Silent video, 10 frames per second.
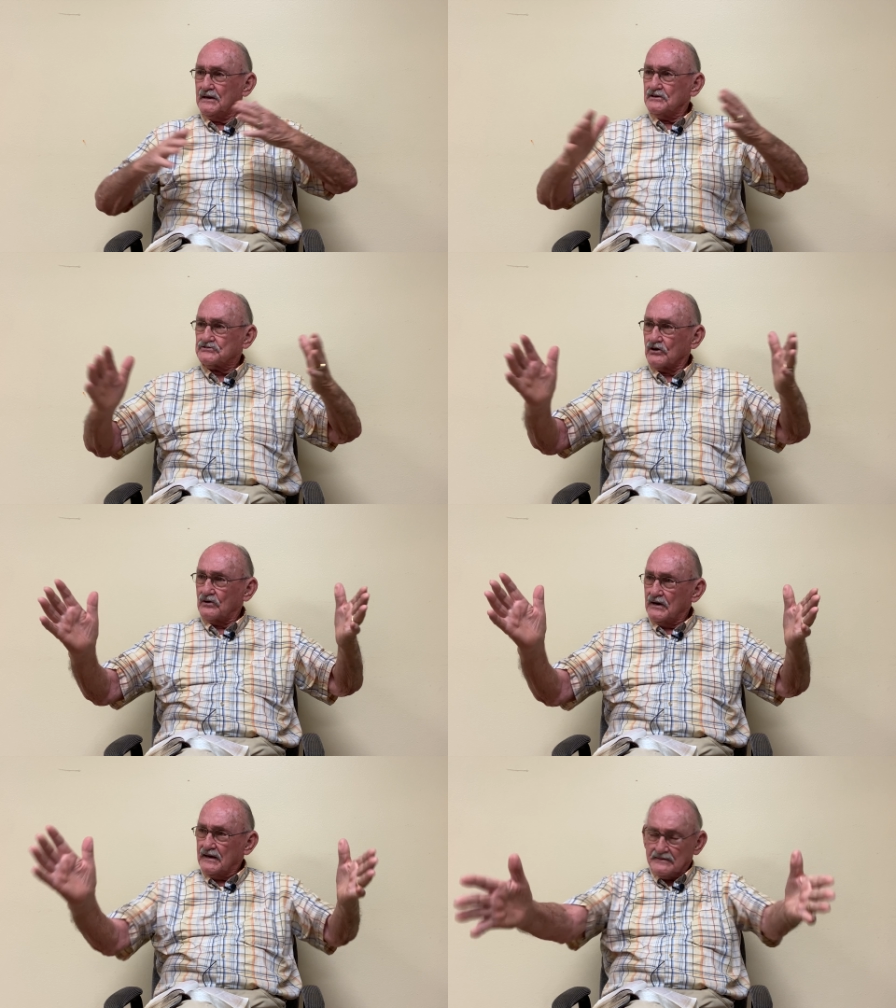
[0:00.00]

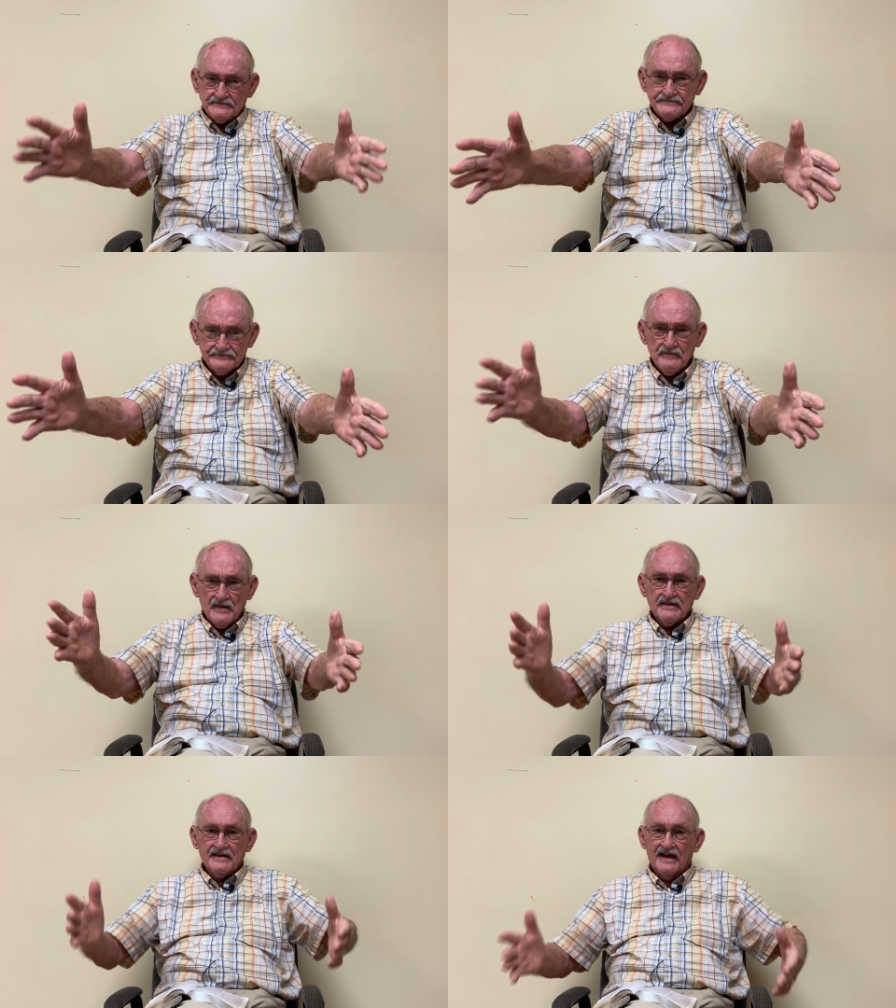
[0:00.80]
So
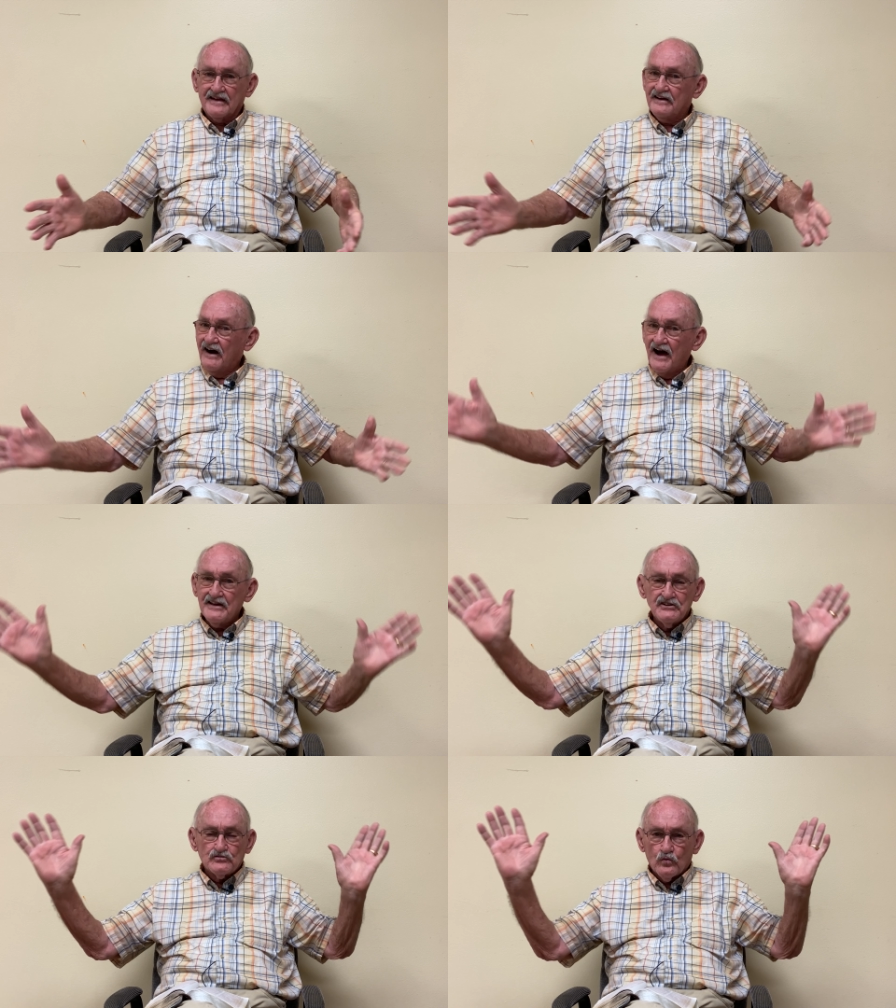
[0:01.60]
God
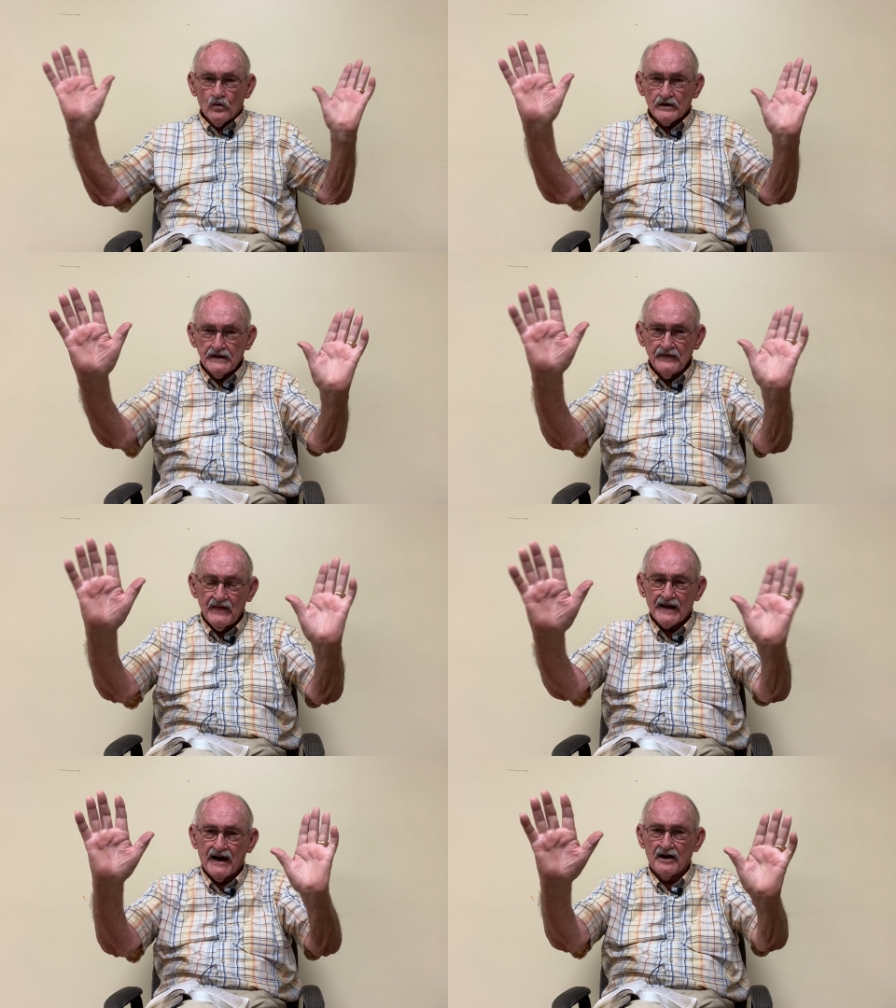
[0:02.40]
is working
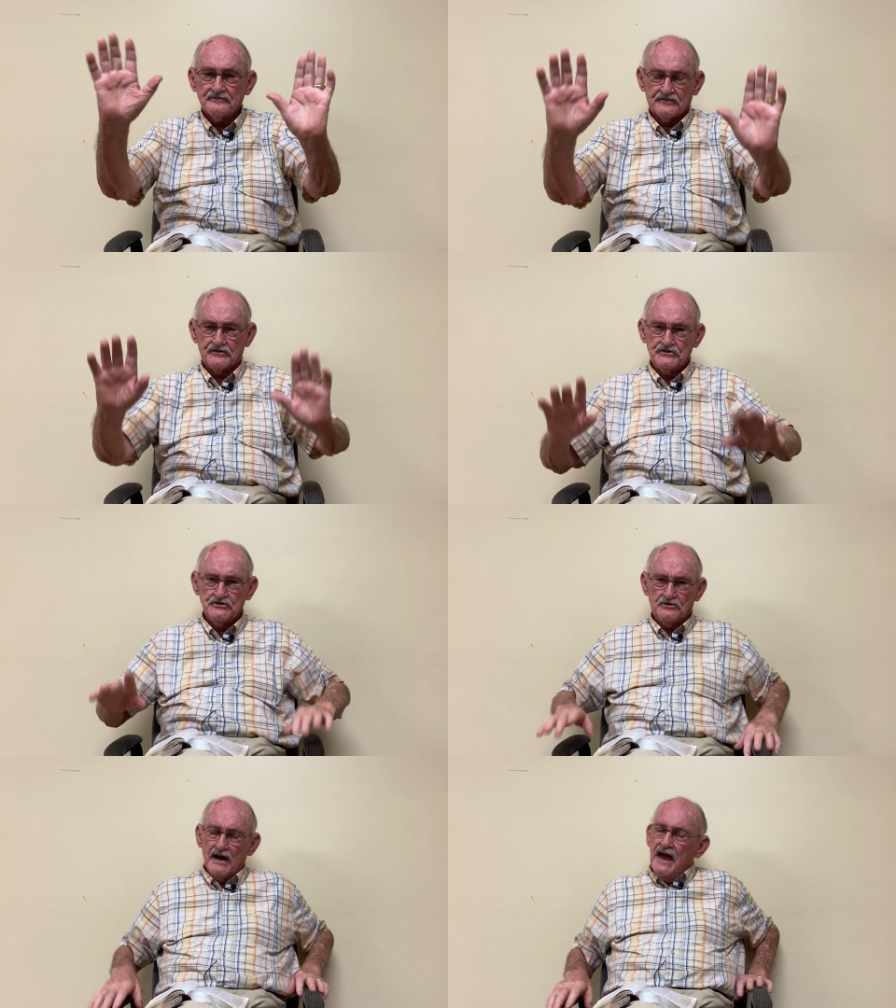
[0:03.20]
that out for
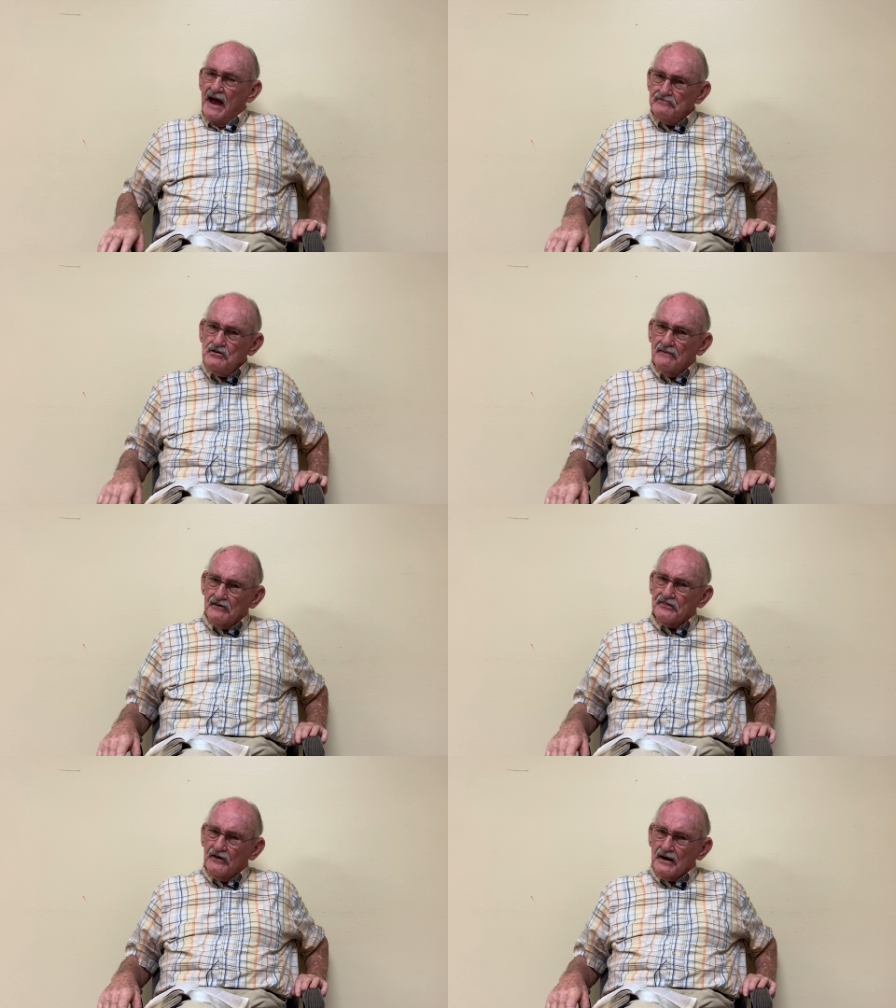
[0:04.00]
you. Have you
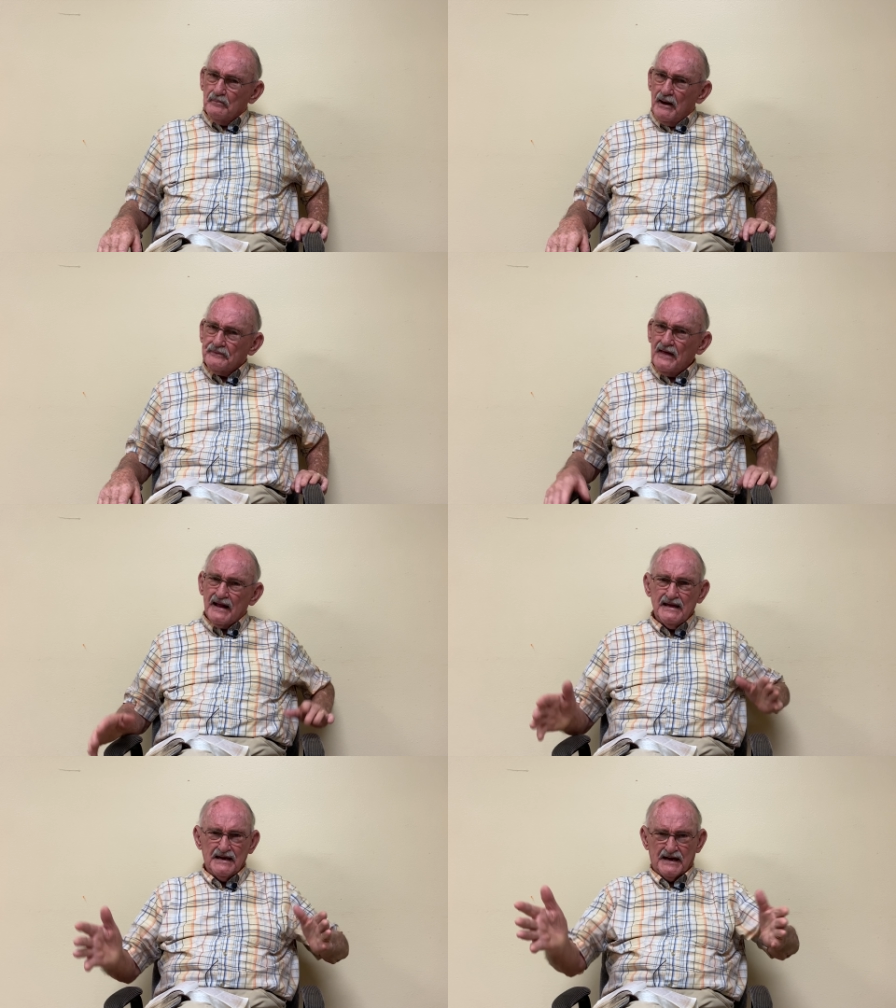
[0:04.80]
ever thought about that?
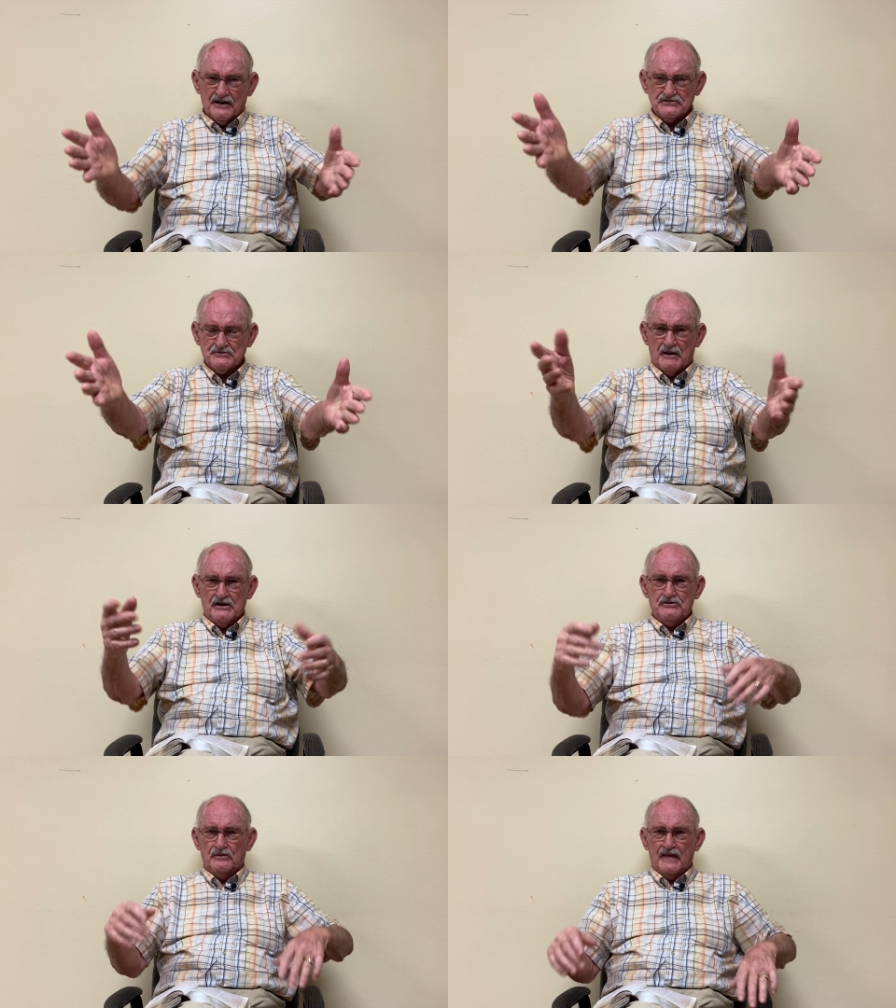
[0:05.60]
He cares
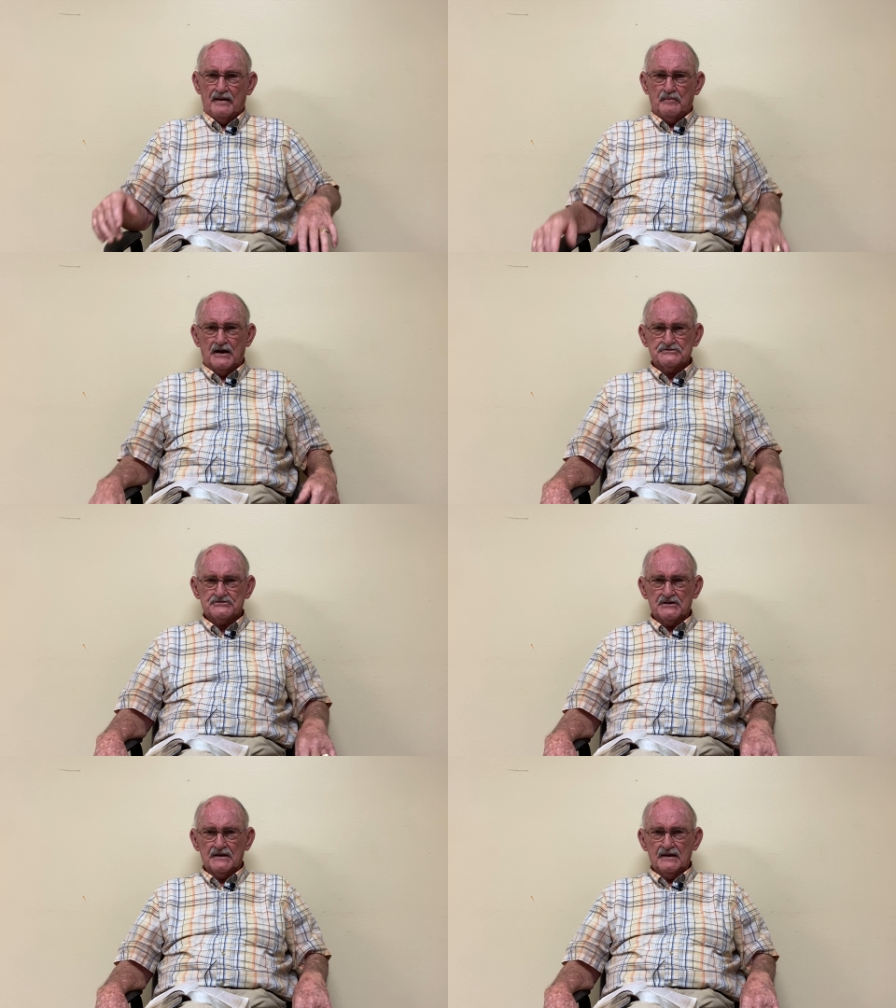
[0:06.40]
about you that much.